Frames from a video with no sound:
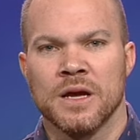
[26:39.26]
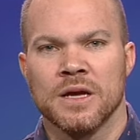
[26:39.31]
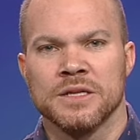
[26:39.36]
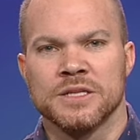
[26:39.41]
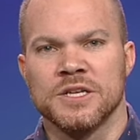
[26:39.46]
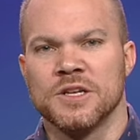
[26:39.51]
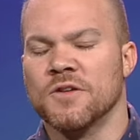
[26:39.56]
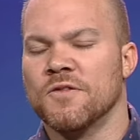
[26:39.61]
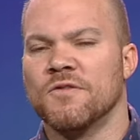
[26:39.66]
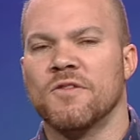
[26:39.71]

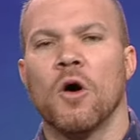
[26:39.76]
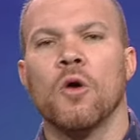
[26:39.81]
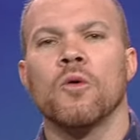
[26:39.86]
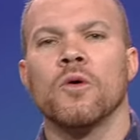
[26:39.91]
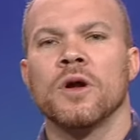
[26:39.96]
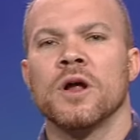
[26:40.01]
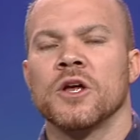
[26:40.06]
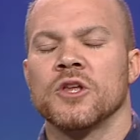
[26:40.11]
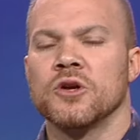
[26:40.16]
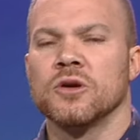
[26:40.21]
to devote
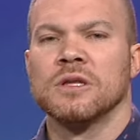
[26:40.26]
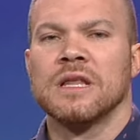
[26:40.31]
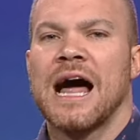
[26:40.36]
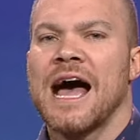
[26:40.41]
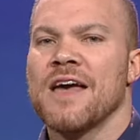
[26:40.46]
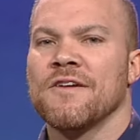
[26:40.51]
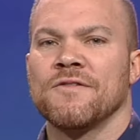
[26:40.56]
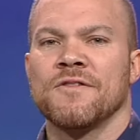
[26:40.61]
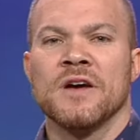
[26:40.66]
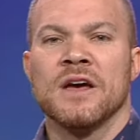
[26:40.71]
your
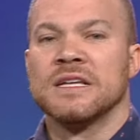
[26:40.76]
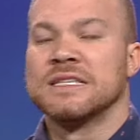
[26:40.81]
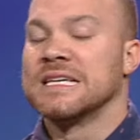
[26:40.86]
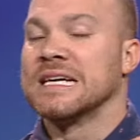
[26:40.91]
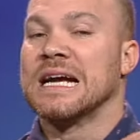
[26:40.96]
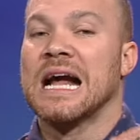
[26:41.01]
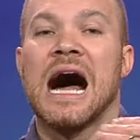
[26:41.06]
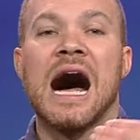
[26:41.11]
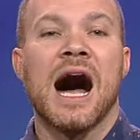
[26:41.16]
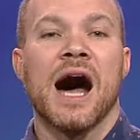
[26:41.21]
life to
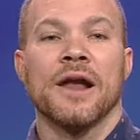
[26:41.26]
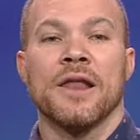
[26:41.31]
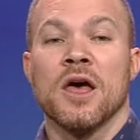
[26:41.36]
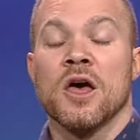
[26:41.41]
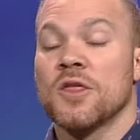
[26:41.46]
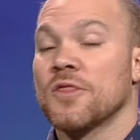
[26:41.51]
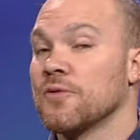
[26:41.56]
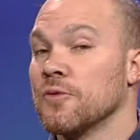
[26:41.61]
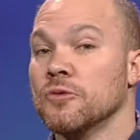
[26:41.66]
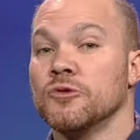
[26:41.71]
God
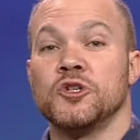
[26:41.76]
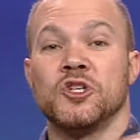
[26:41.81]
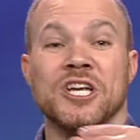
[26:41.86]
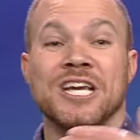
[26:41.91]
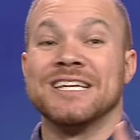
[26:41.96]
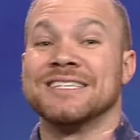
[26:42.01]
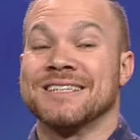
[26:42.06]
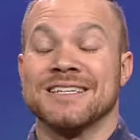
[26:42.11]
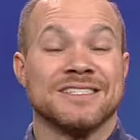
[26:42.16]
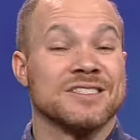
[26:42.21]
through
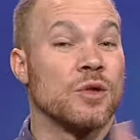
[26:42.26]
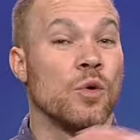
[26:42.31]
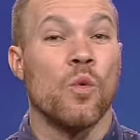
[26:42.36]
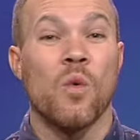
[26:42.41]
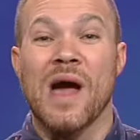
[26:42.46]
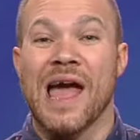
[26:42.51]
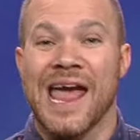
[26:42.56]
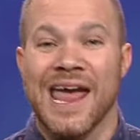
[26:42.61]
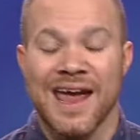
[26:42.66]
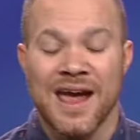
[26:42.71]
Jesus, the
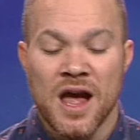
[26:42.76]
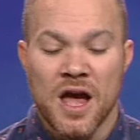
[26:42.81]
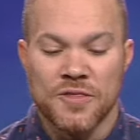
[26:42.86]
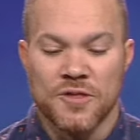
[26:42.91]
way,